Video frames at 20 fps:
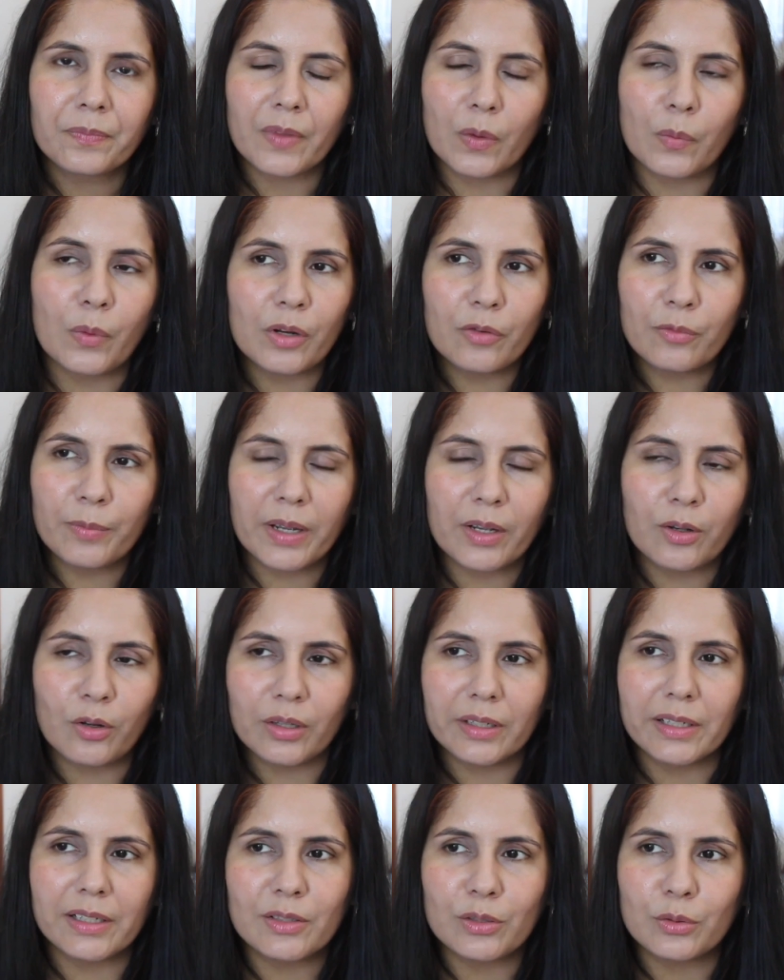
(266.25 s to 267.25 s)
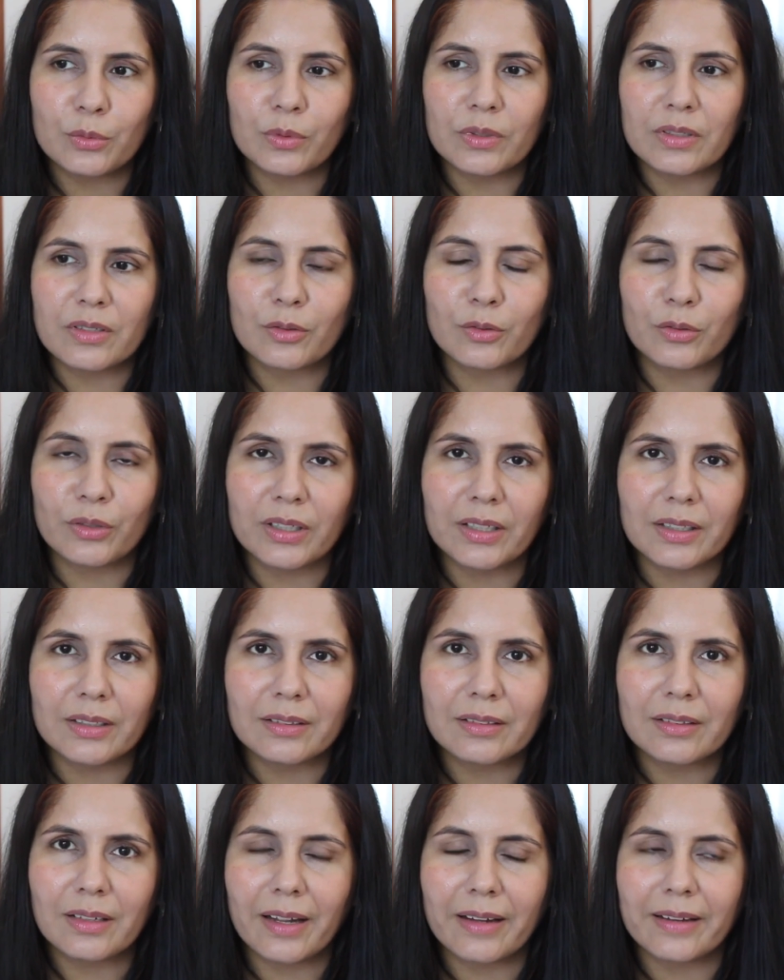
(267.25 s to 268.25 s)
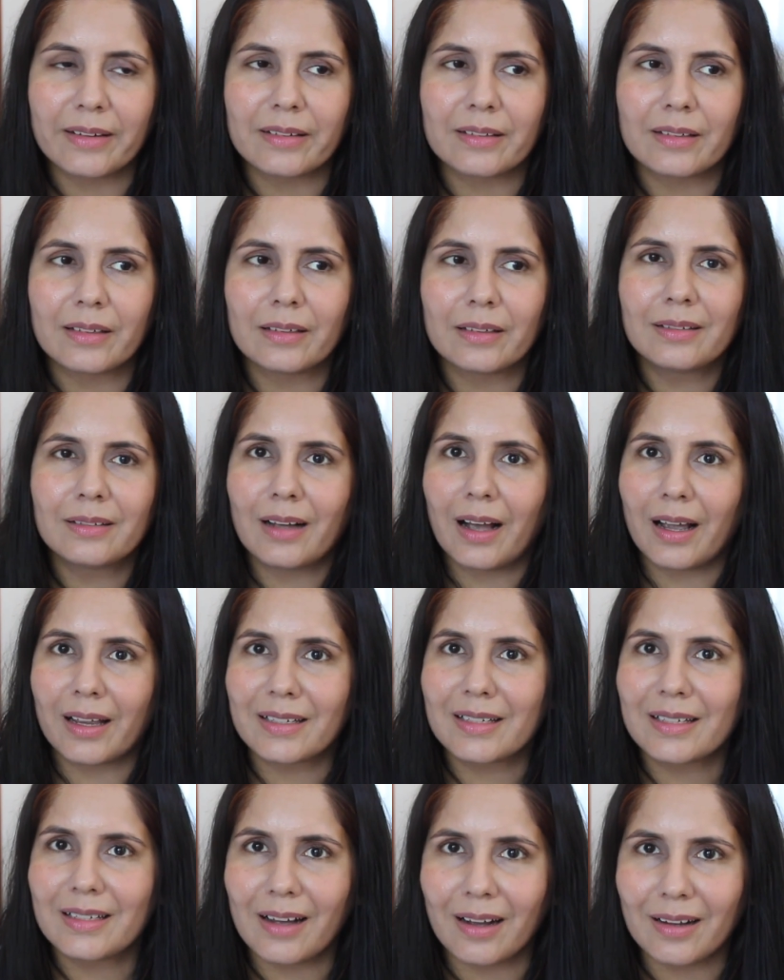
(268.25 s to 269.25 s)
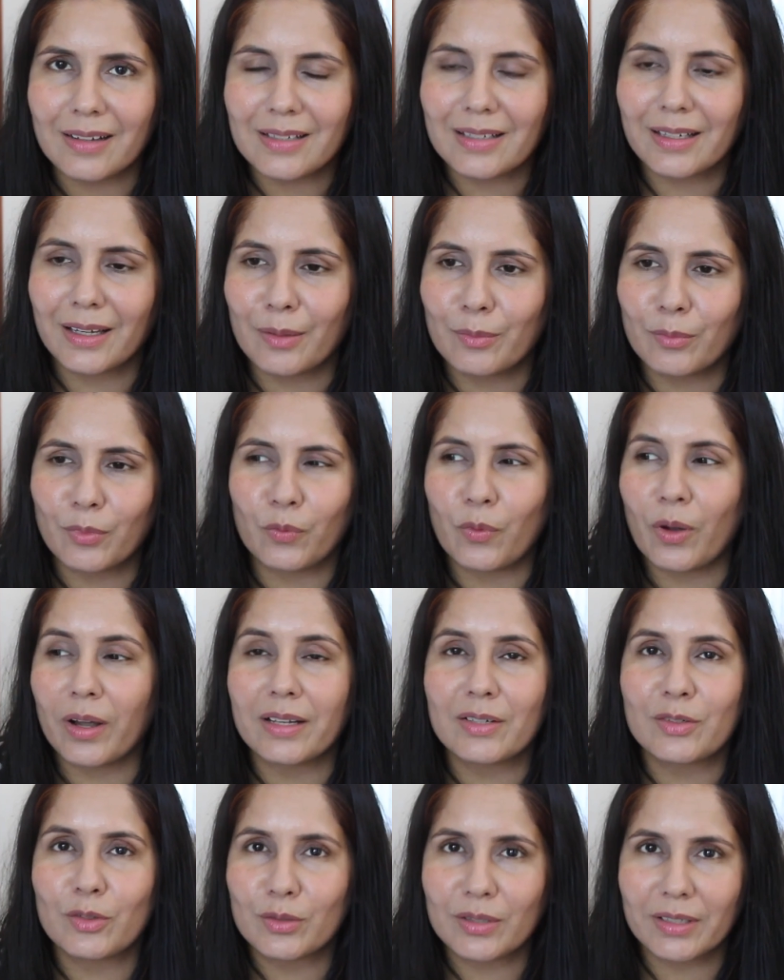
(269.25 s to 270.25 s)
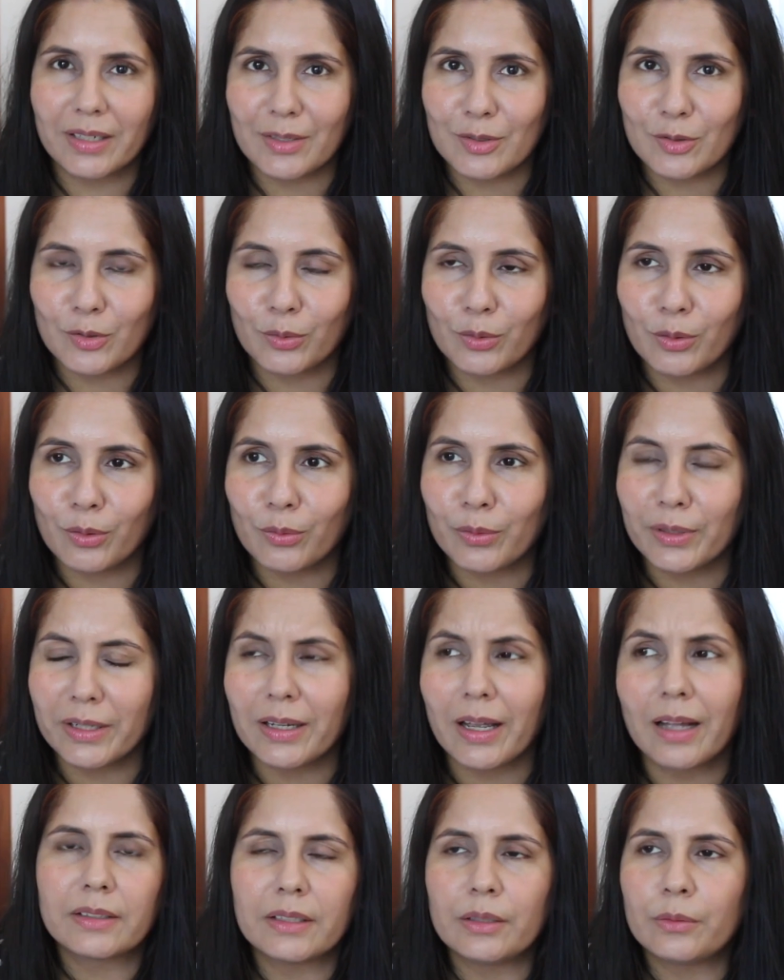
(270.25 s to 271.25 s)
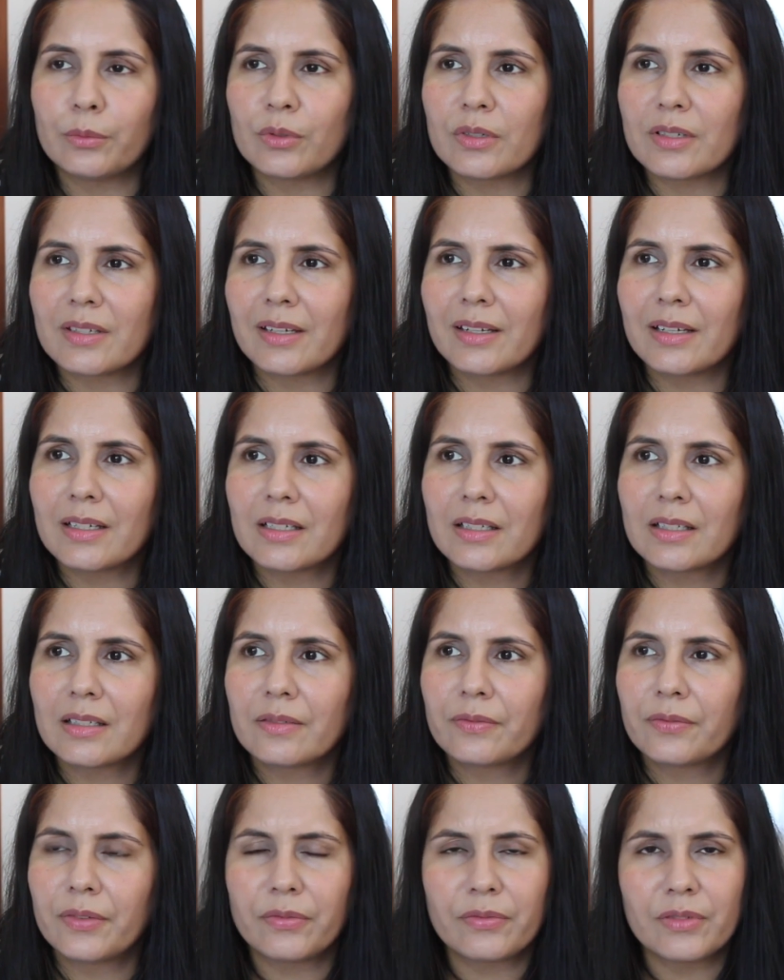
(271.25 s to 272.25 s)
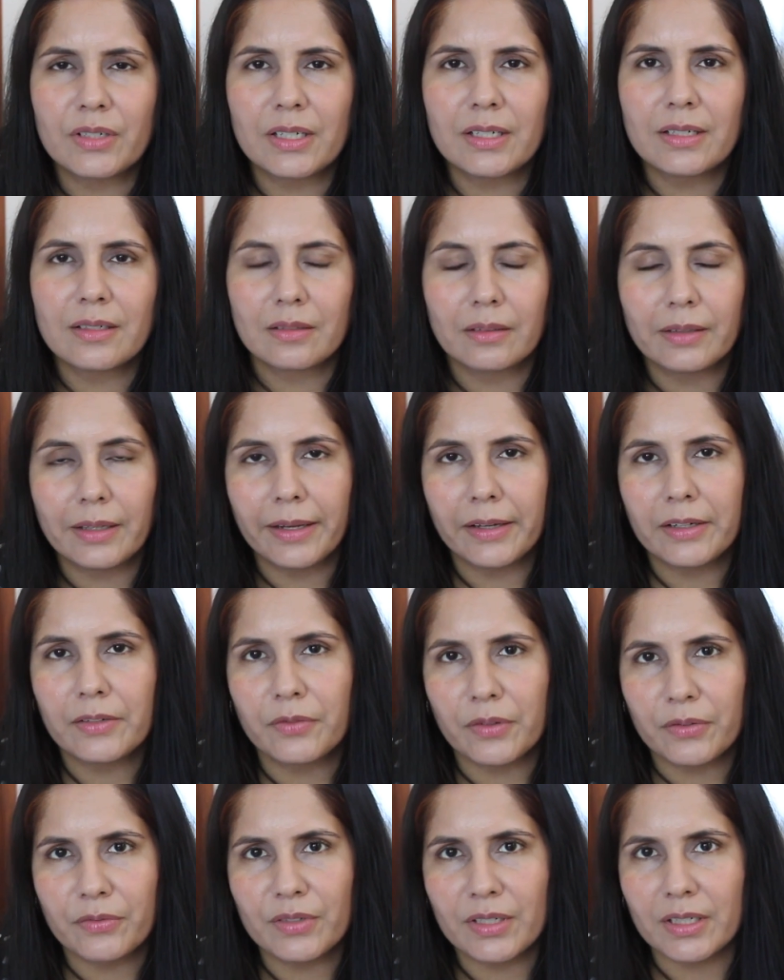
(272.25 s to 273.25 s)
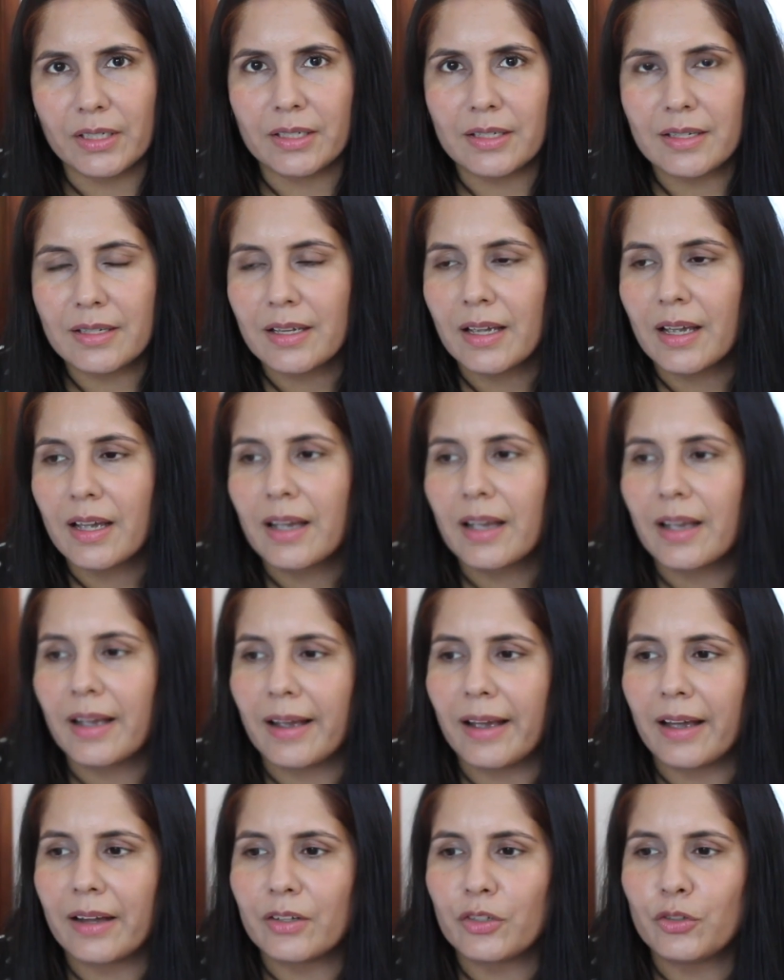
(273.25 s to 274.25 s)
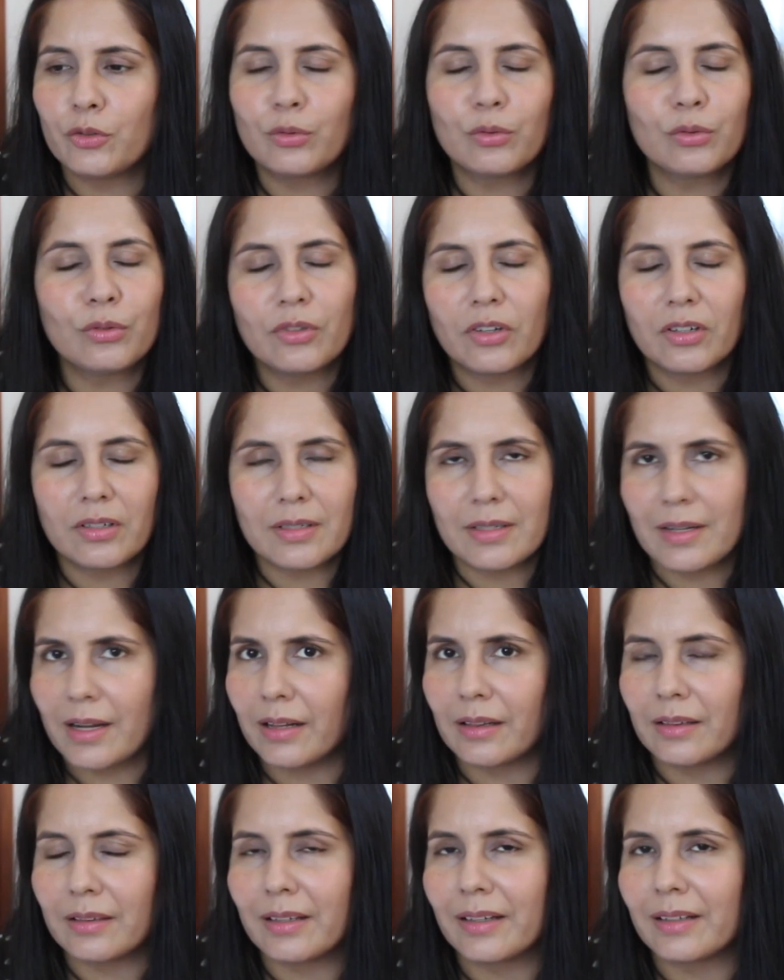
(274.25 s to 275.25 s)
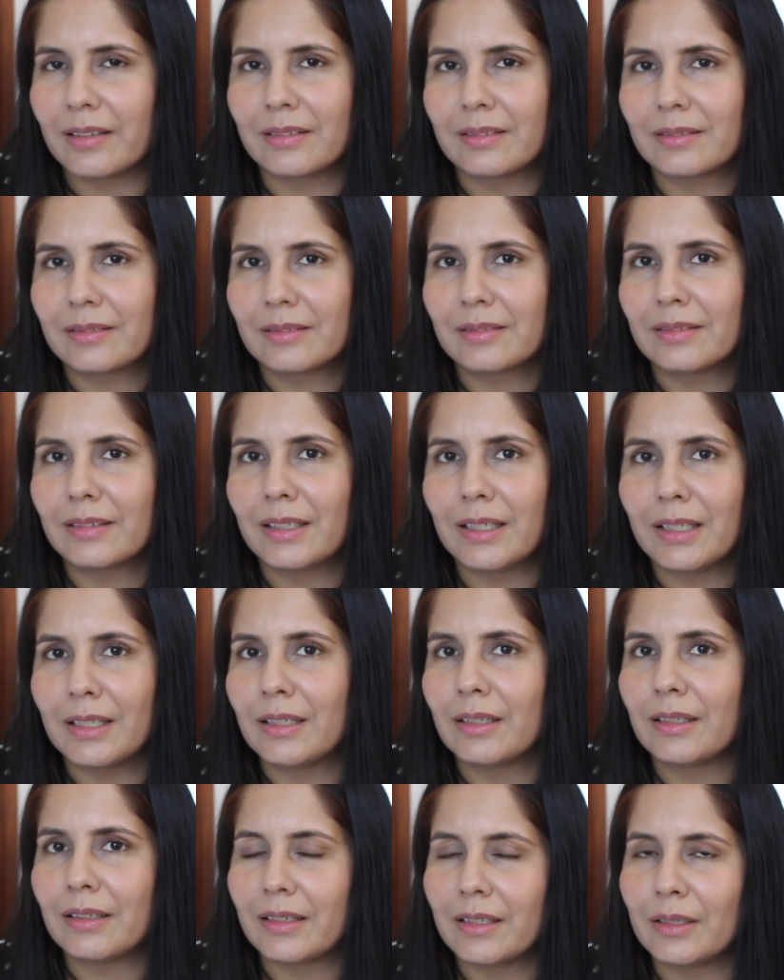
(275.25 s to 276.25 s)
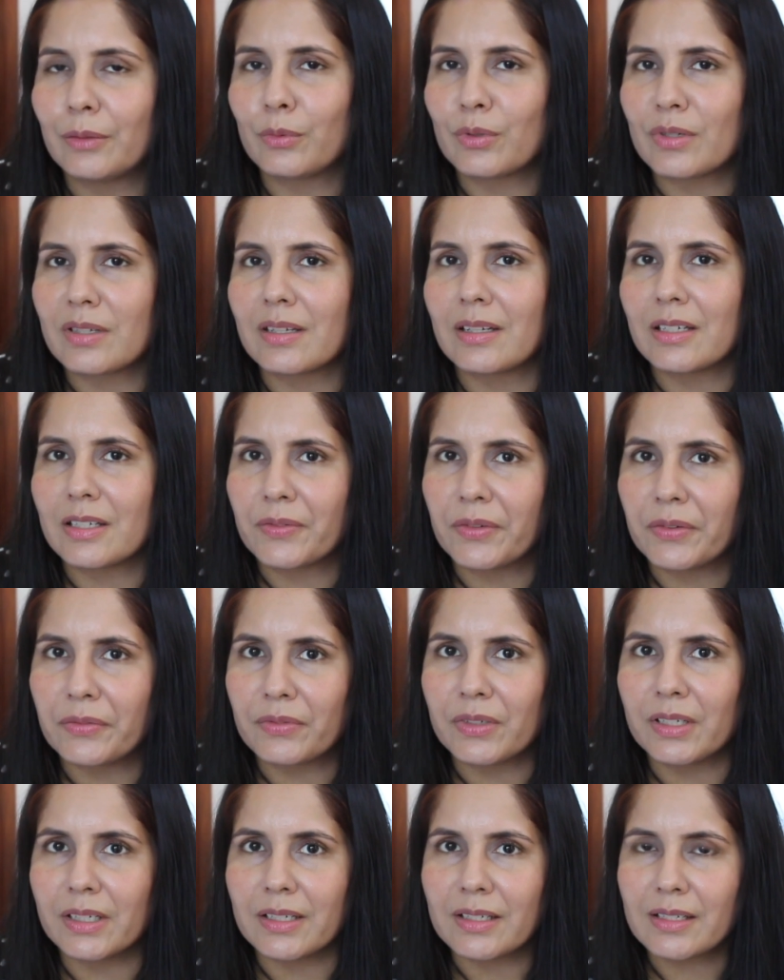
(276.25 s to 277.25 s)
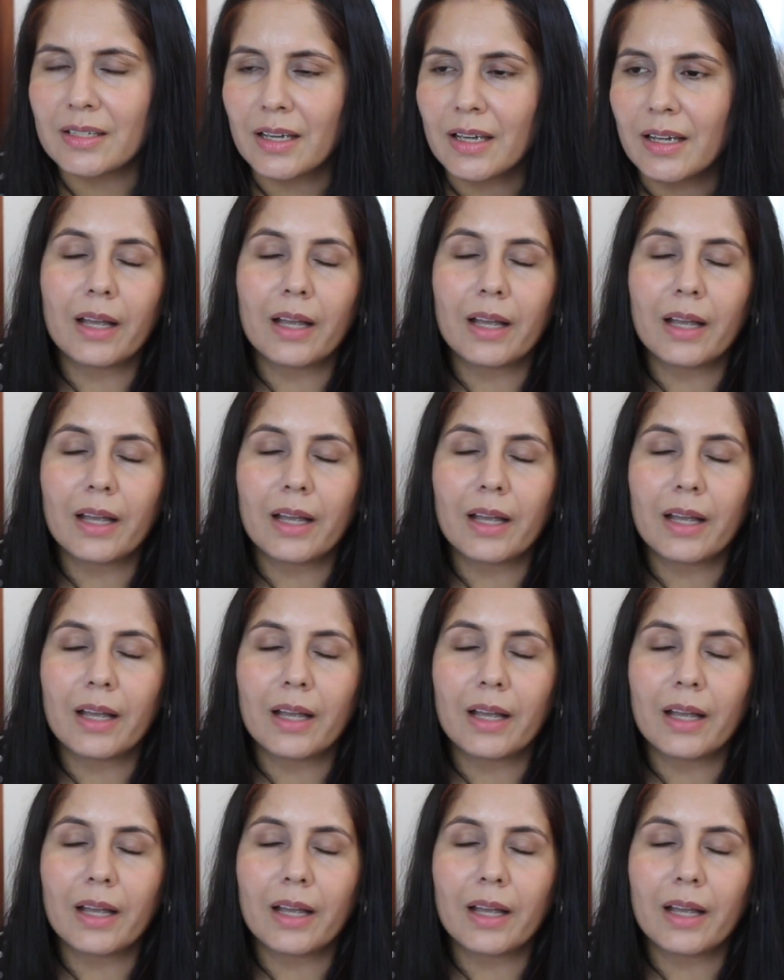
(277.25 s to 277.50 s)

One of my colleagues who was Korean and I did ask him why is your skin so glowy? He was in his 50s, late 50s and you could not tell that he, he was in his 50s.